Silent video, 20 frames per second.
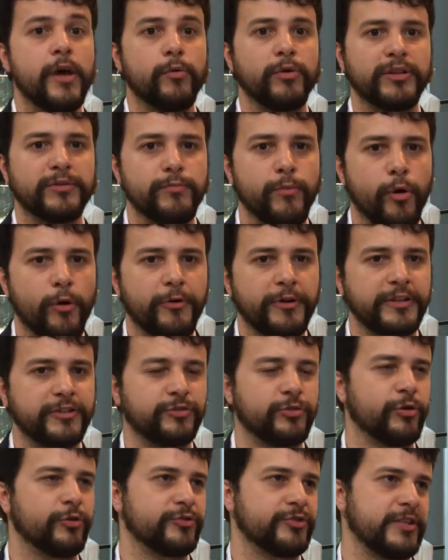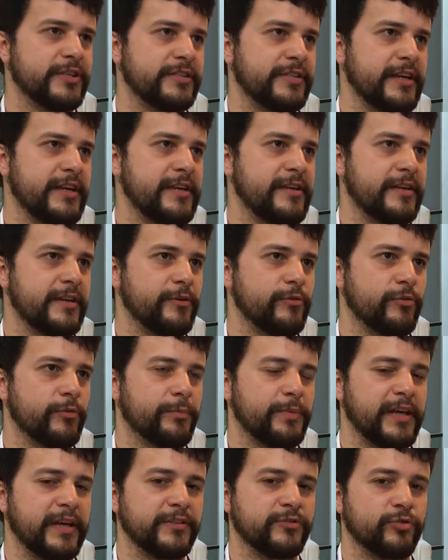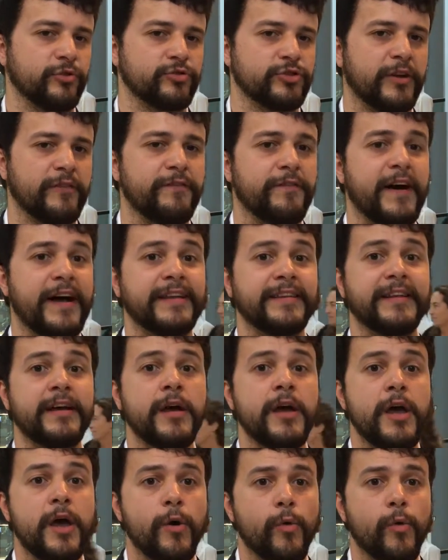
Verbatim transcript: with more resources in the European Social Fund,